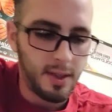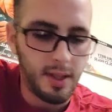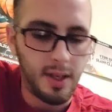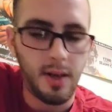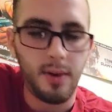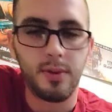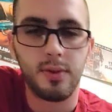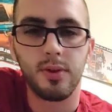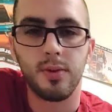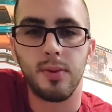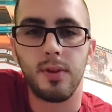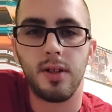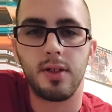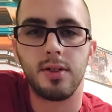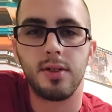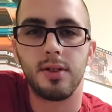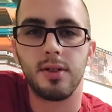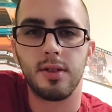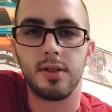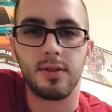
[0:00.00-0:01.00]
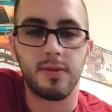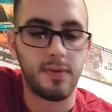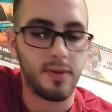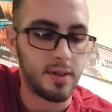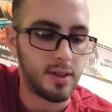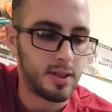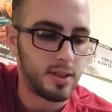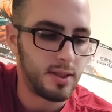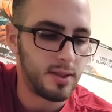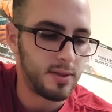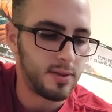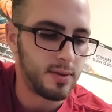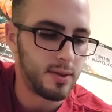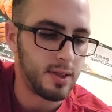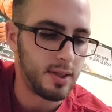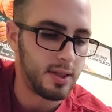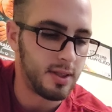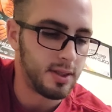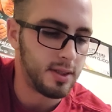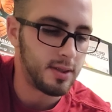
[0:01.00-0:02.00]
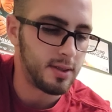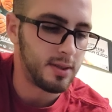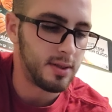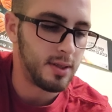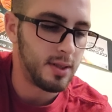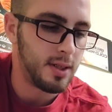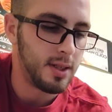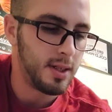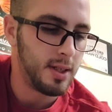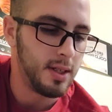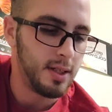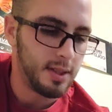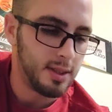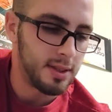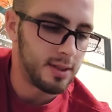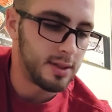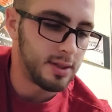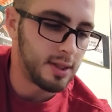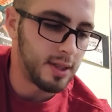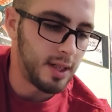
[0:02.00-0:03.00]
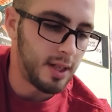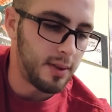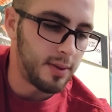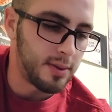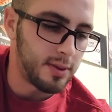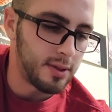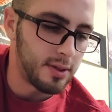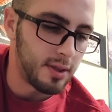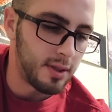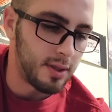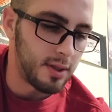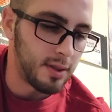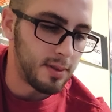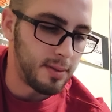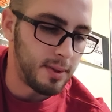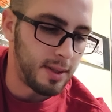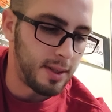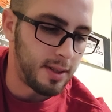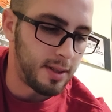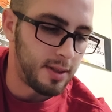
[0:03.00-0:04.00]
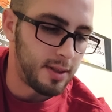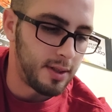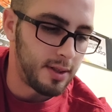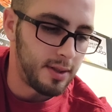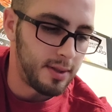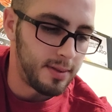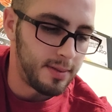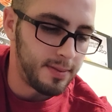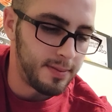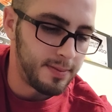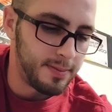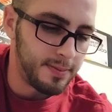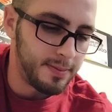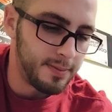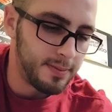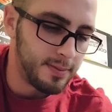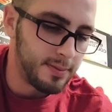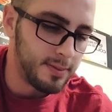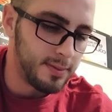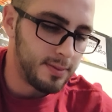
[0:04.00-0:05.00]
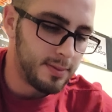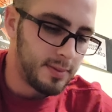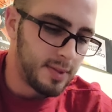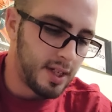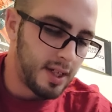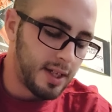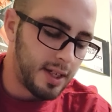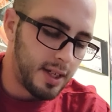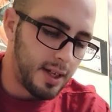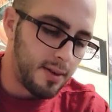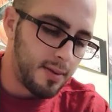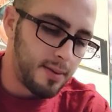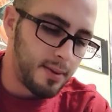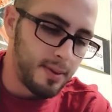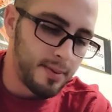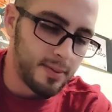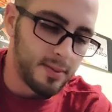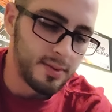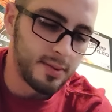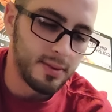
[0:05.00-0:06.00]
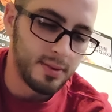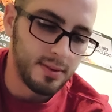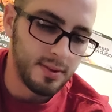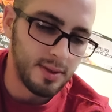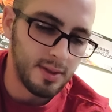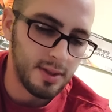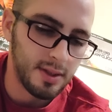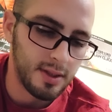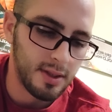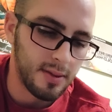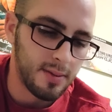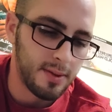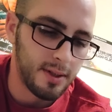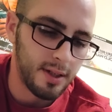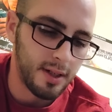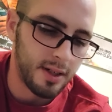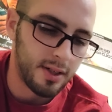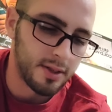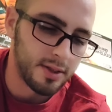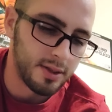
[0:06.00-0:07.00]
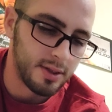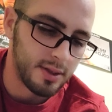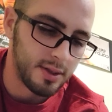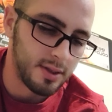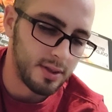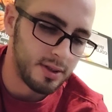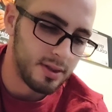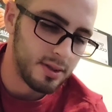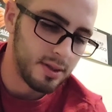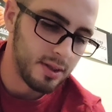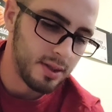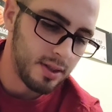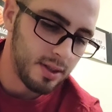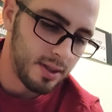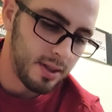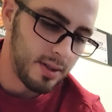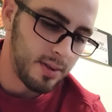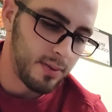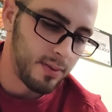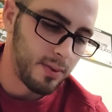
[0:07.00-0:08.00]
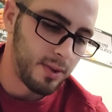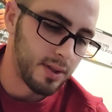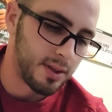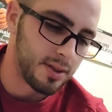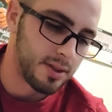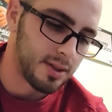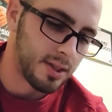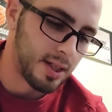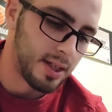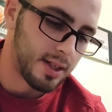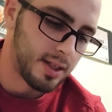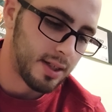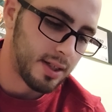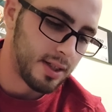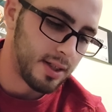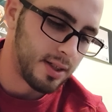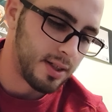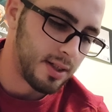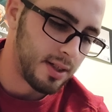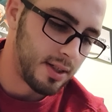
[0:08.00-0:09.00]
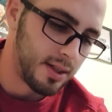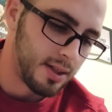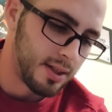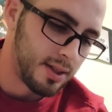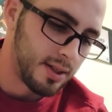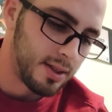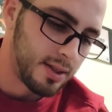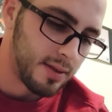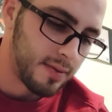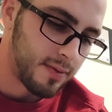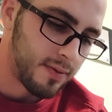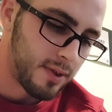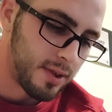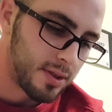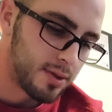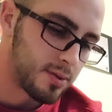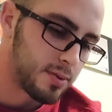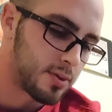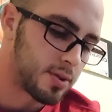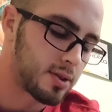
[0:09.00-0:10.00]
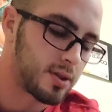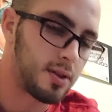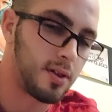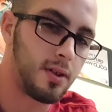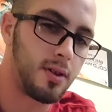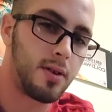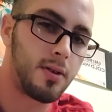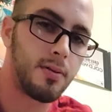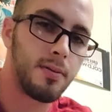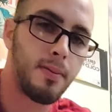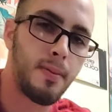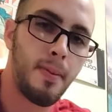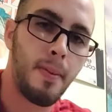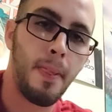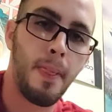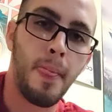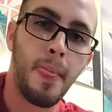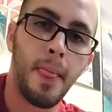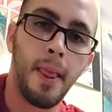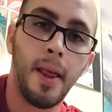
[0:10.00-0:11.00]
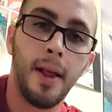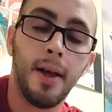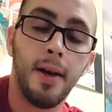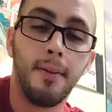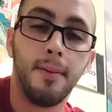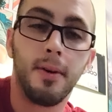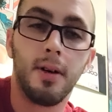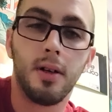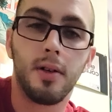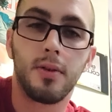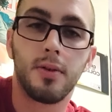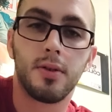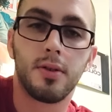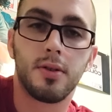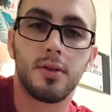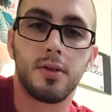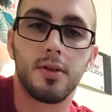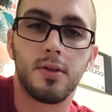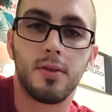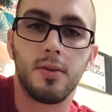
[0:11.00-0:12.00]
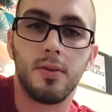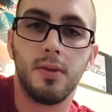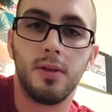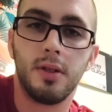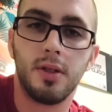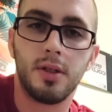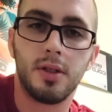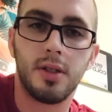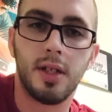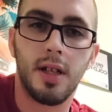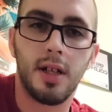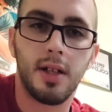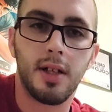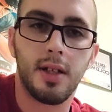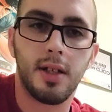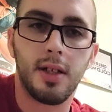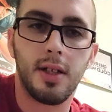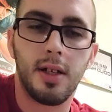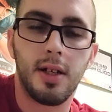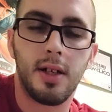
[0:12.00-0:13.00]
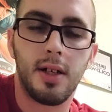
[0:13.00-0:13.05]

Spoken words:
I was watching this video, and this guy was talking about I can't remember the terminology and what exactly the phrase was called, but it was when you're selling